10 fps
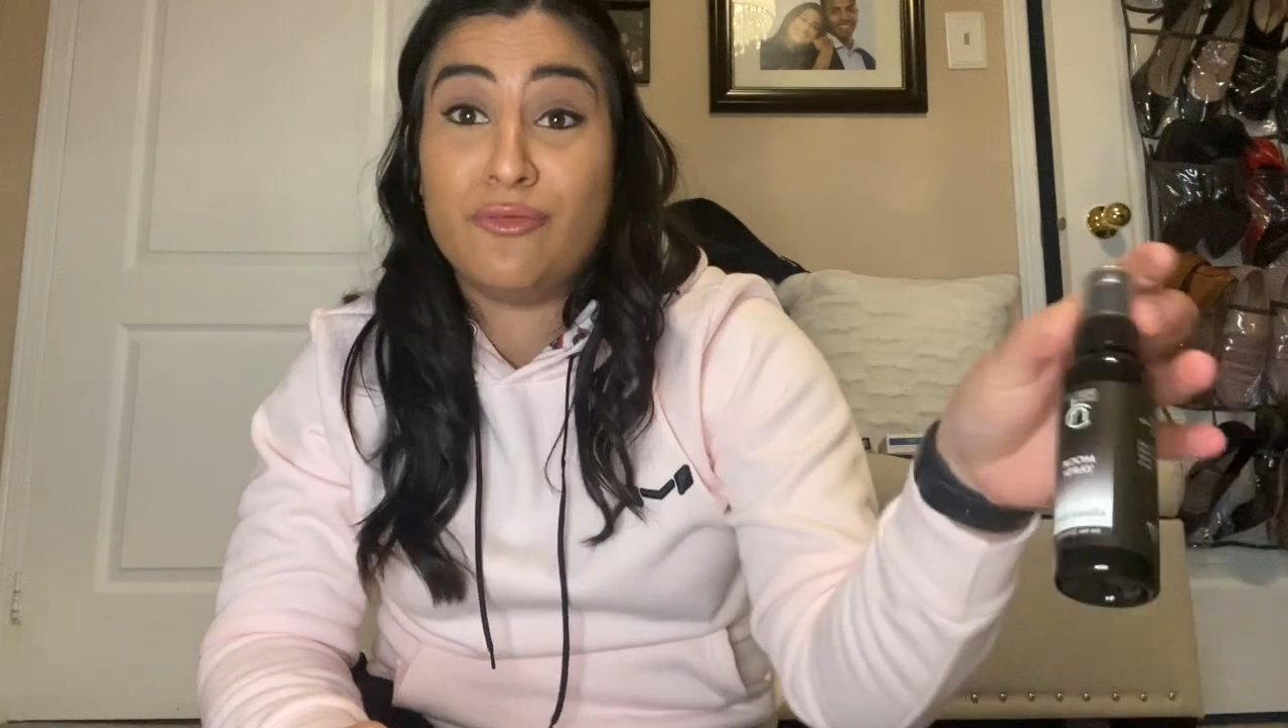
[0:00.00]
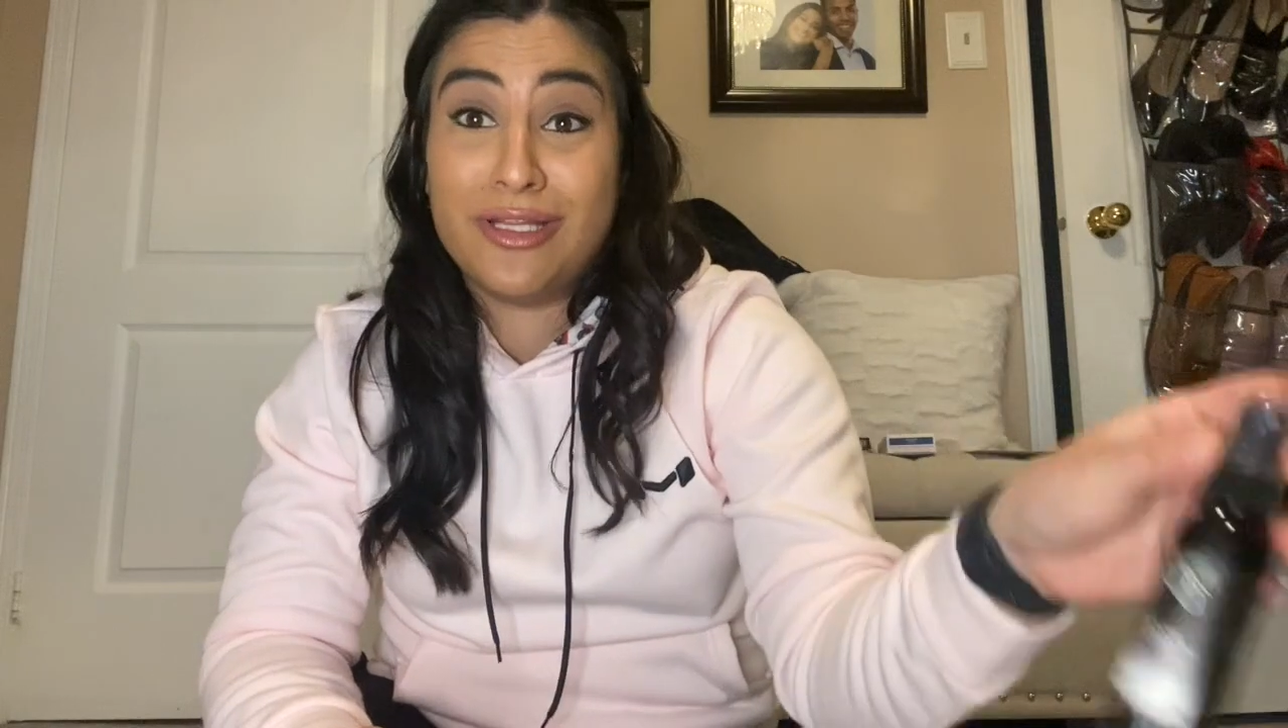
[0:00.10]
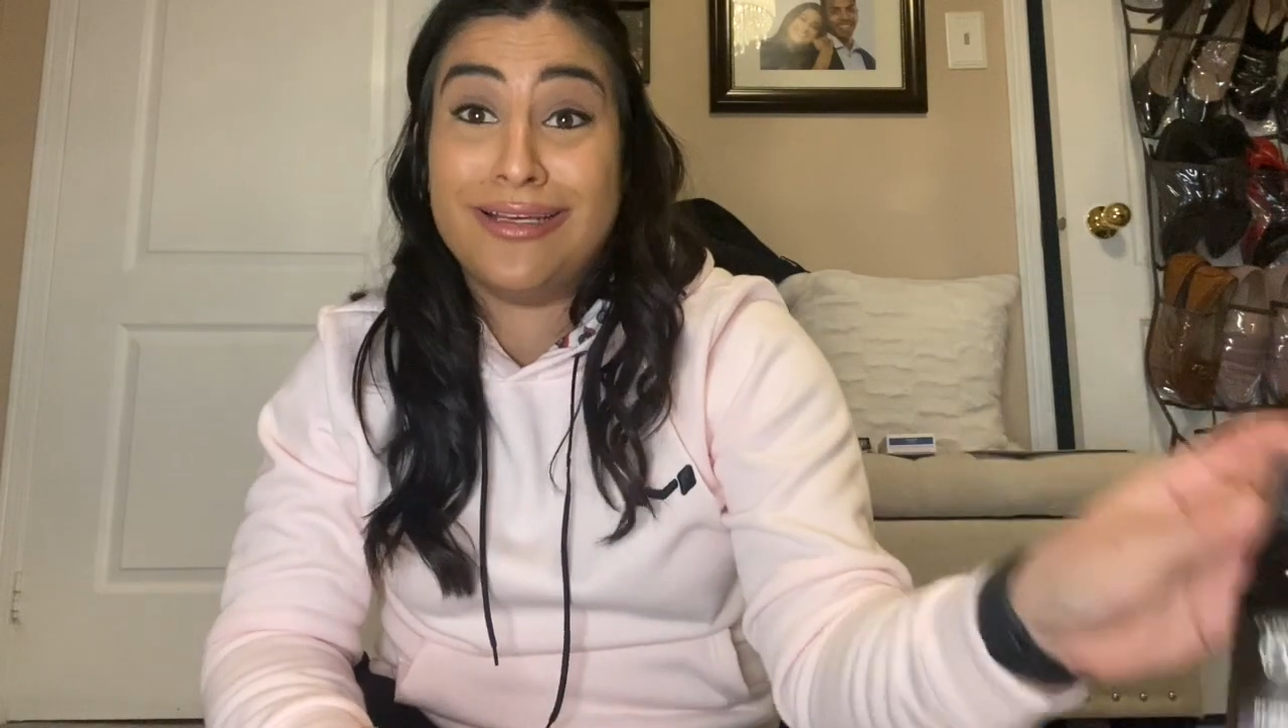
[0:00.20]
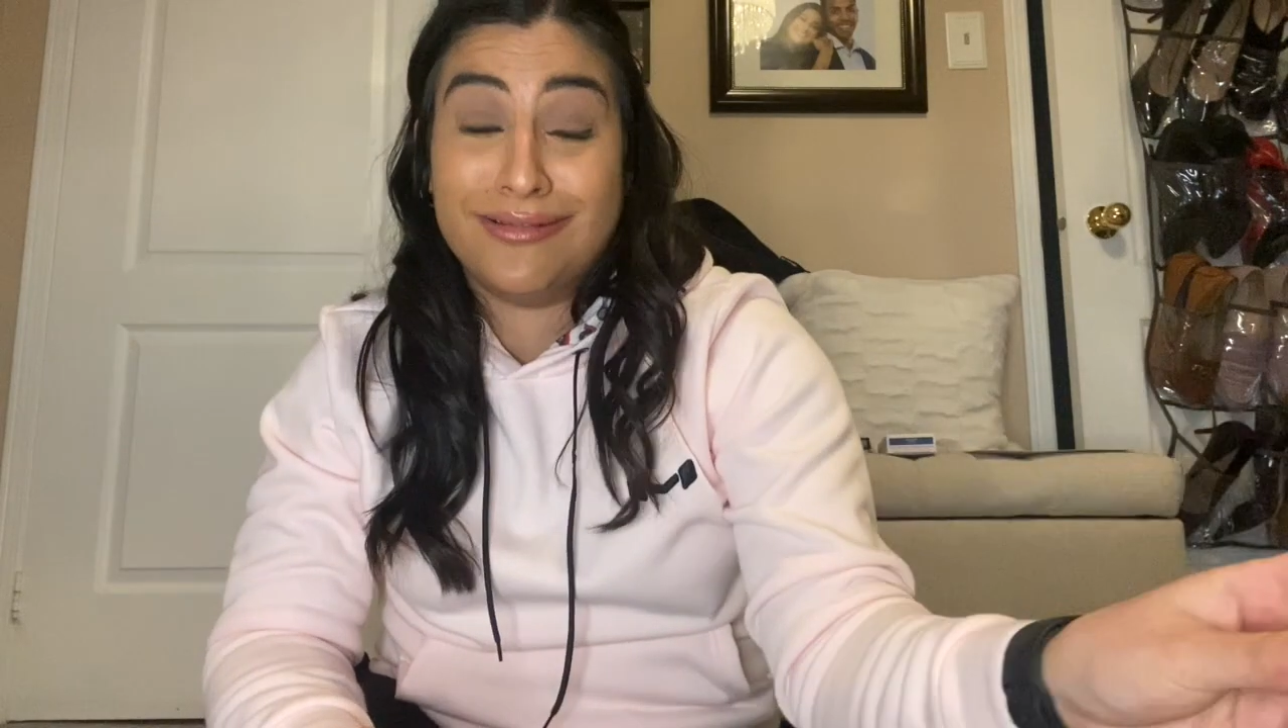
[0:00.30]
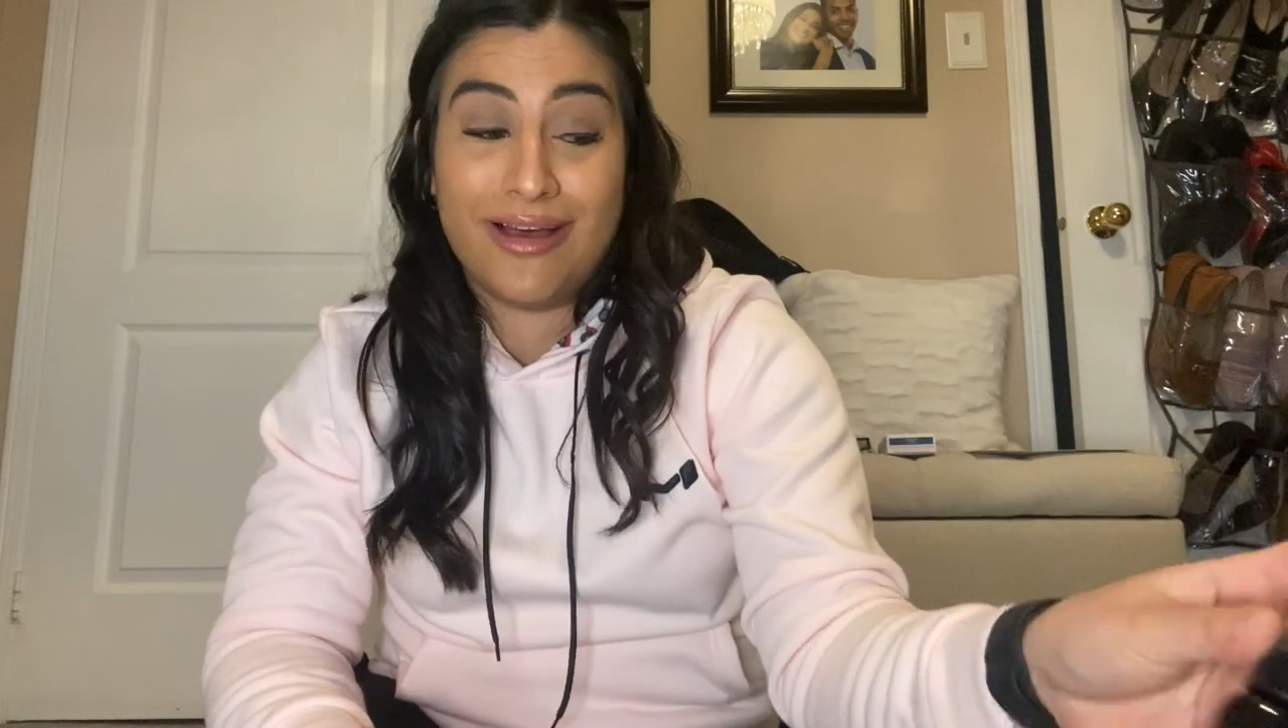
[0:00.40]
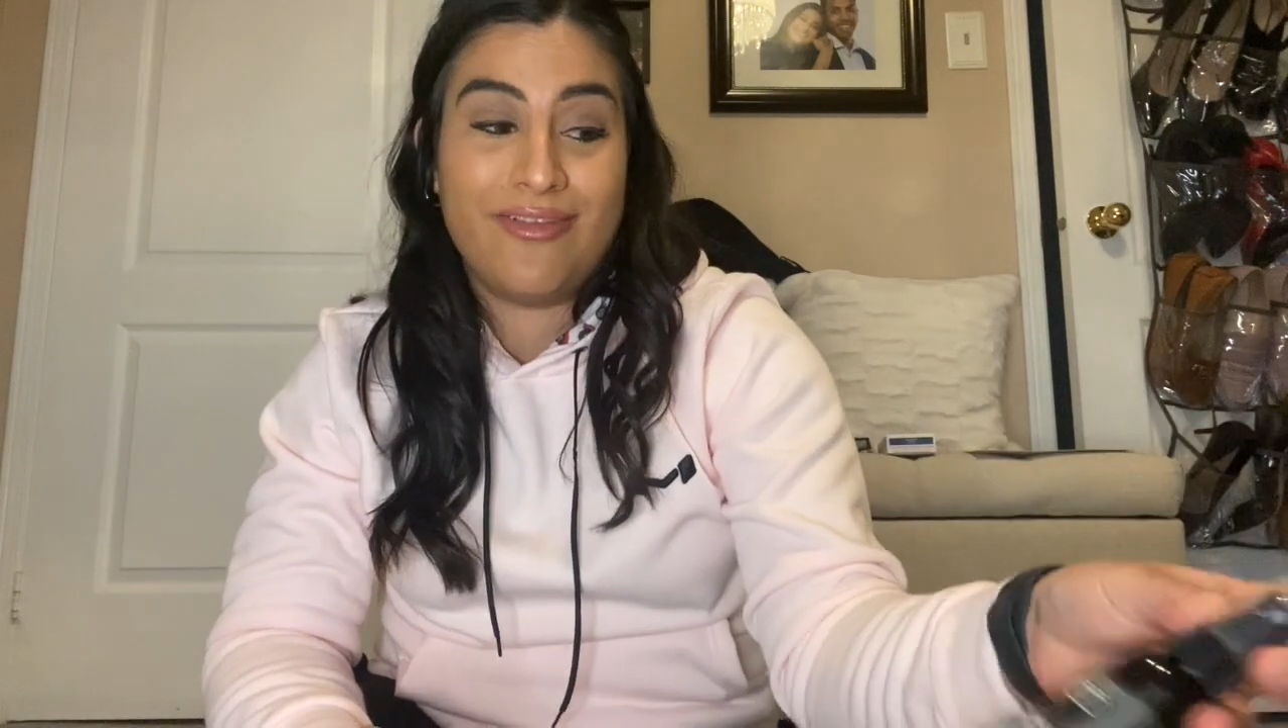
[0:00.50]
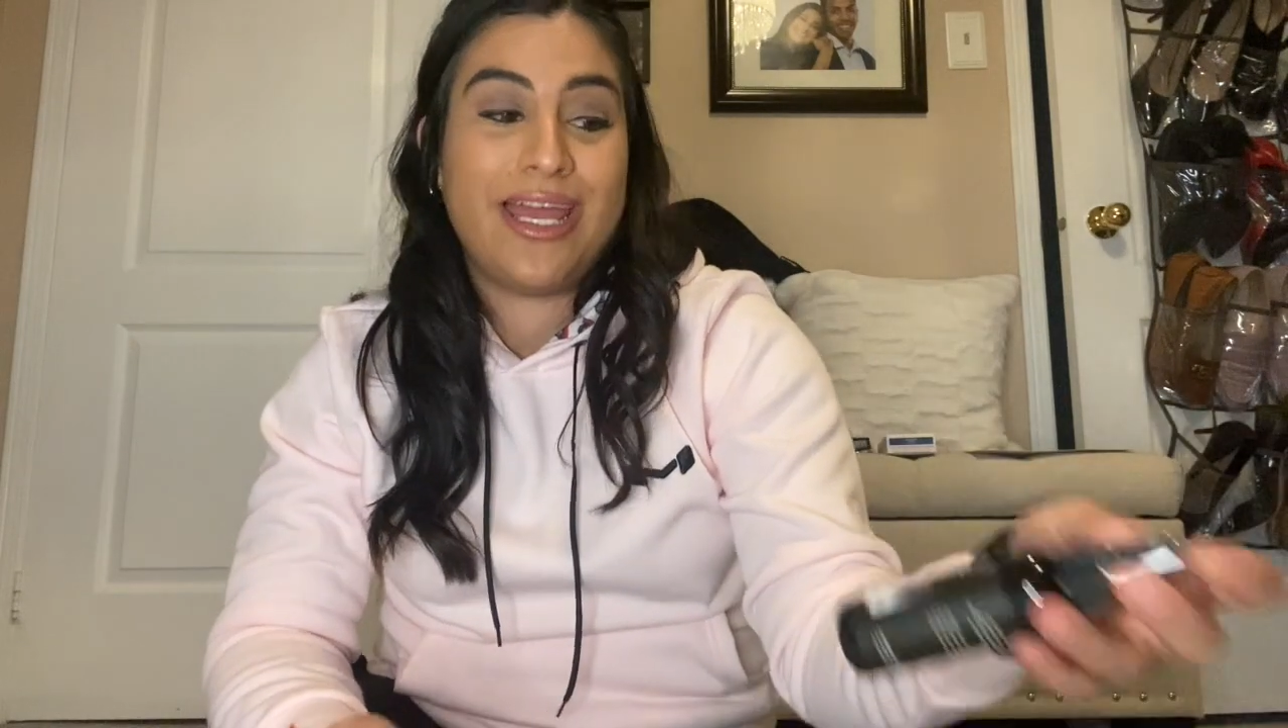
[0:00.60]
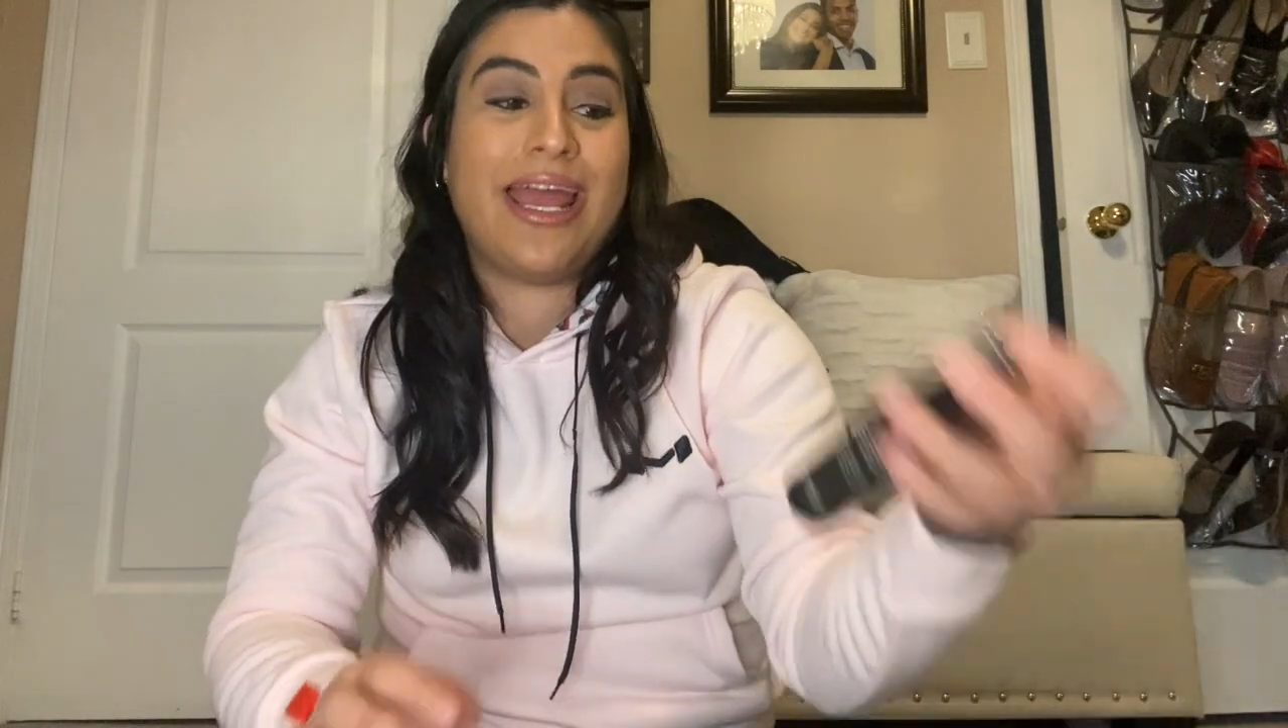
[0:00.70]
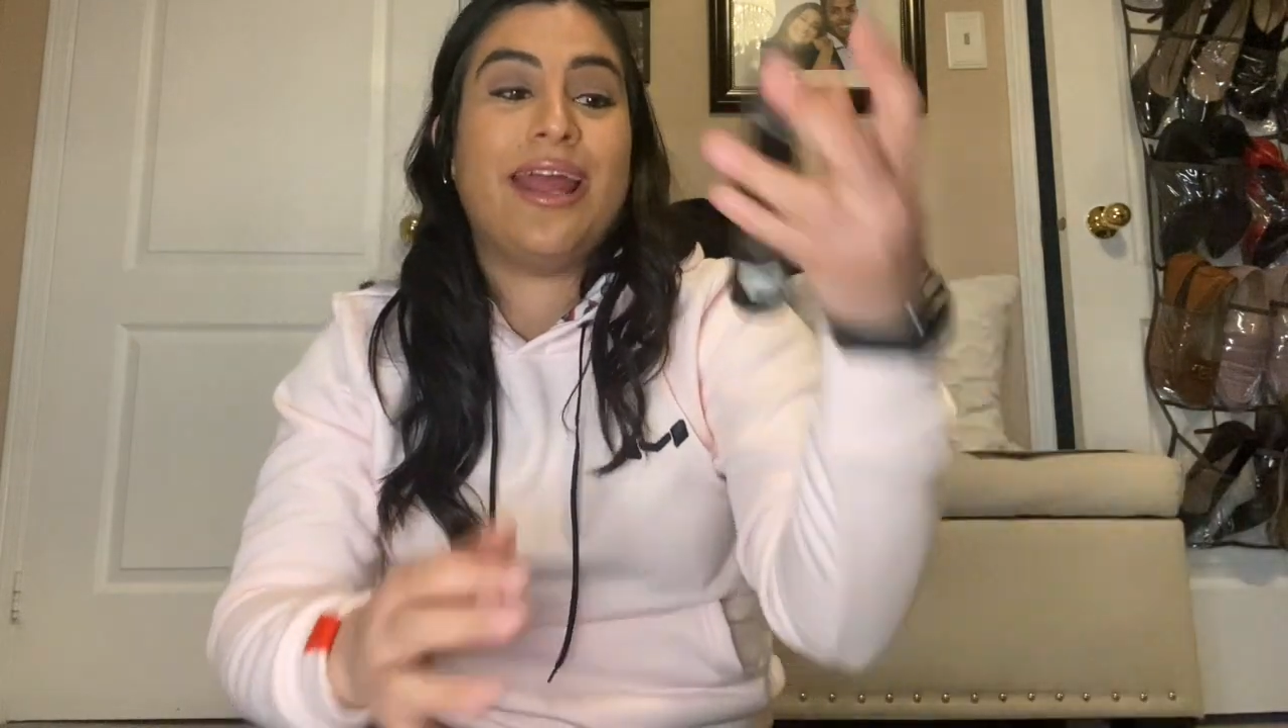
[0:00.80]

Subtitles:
really love it.